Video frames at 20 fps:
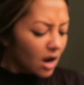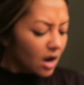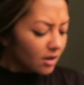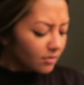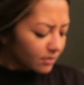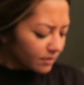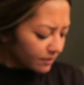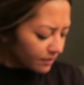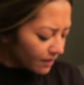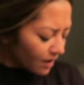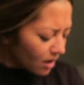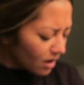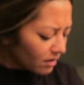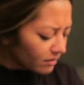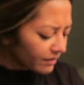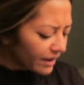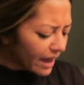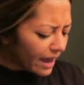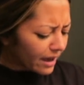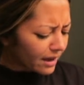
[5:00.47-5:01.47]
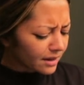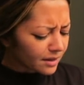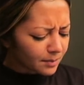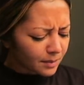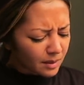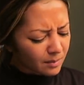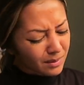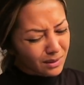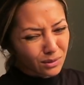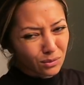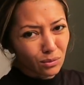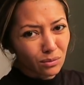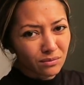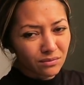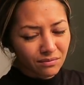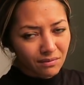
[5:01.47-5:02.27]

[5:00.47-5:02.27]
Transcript: on Revolve and maybe Gold